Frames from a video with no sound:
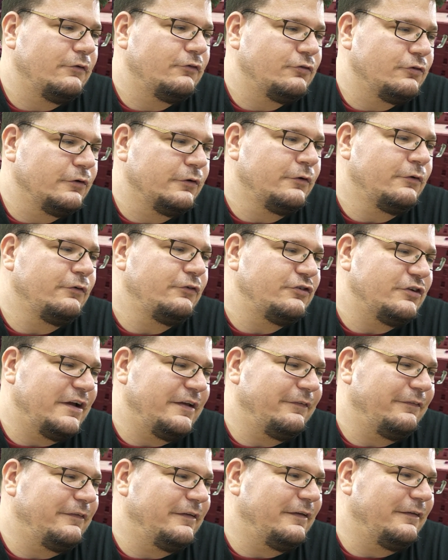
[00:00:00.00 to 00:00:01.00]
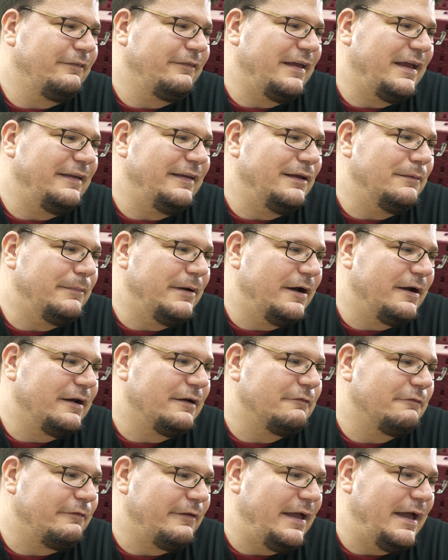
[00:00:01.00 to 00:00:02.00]
true justice and the
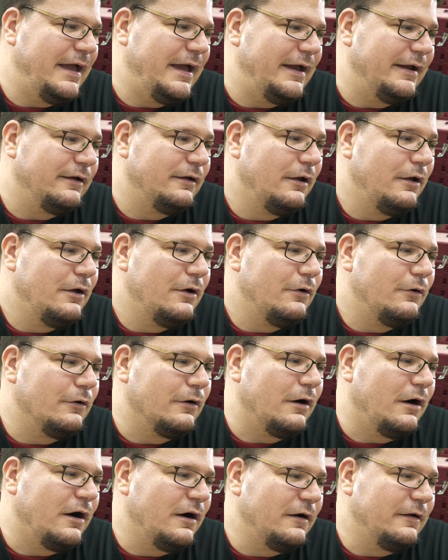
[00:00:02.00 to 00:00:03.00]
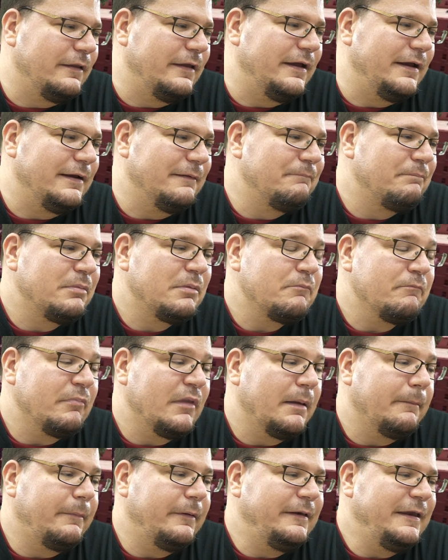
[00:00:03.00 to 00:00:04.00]
American flag. Or are they?
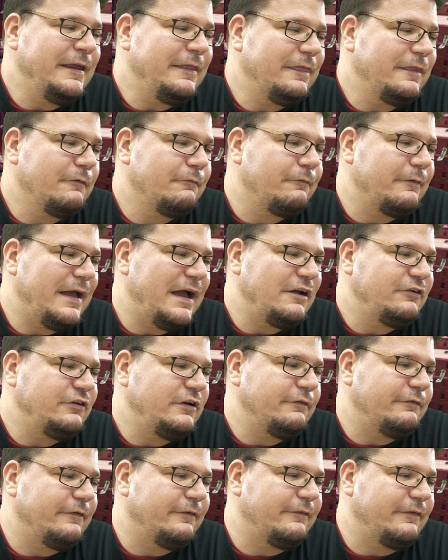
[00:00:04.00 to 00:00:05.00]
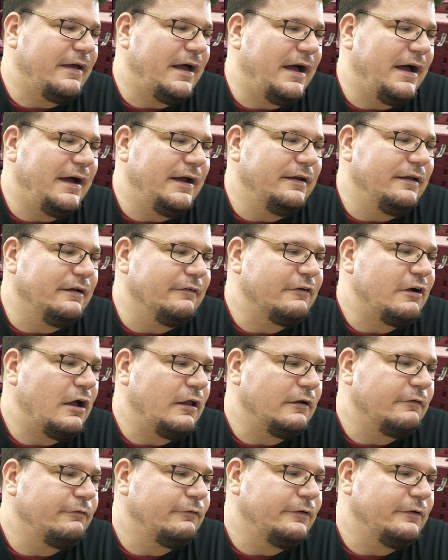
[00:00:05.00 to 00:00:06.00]
Beneath the flashy facade of
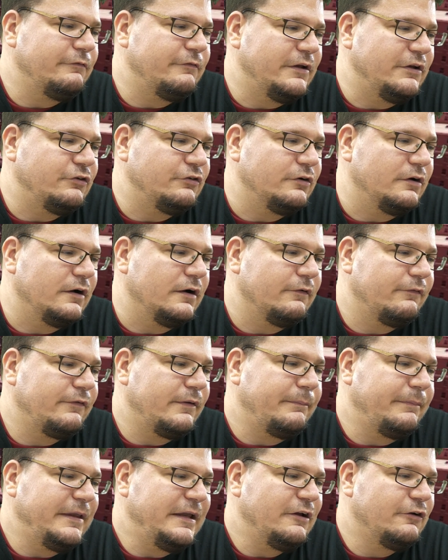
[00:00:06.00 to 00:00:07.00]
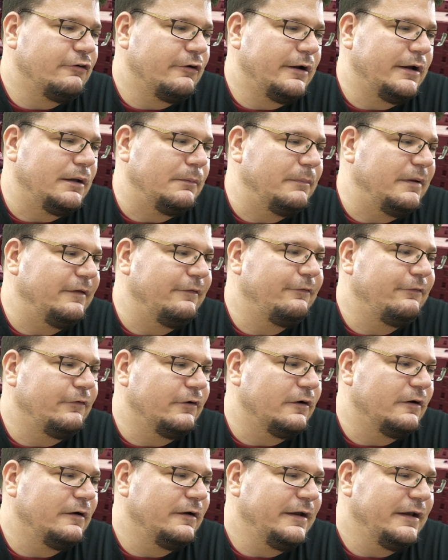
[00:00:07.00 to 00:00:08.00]
colorful adventure, something grim is
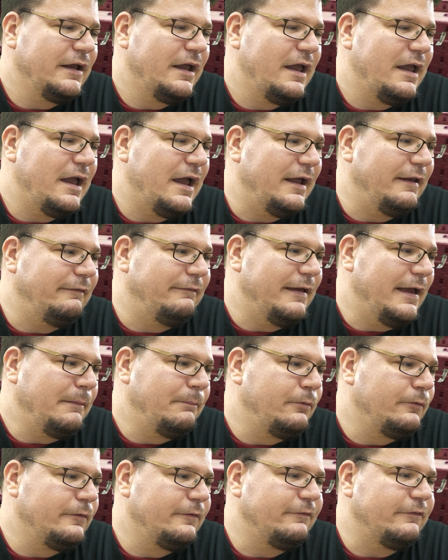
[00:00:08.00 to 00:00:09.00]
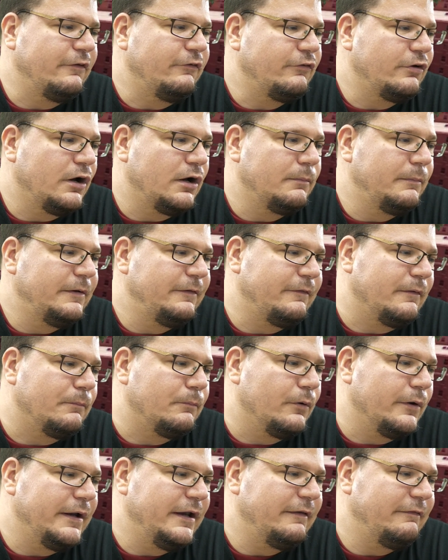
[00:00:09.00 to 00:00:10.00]
stirring, and Deadpool is determined to
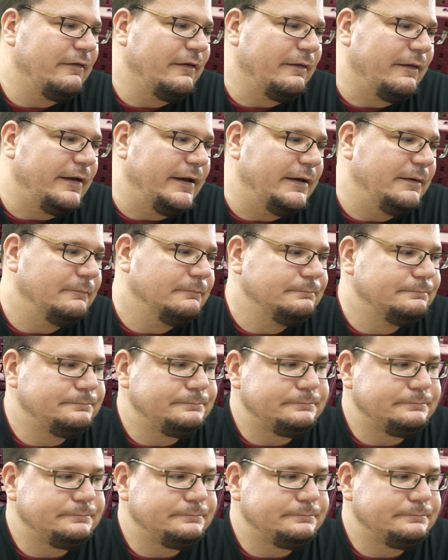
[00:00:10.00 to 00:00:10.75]
bring it to light.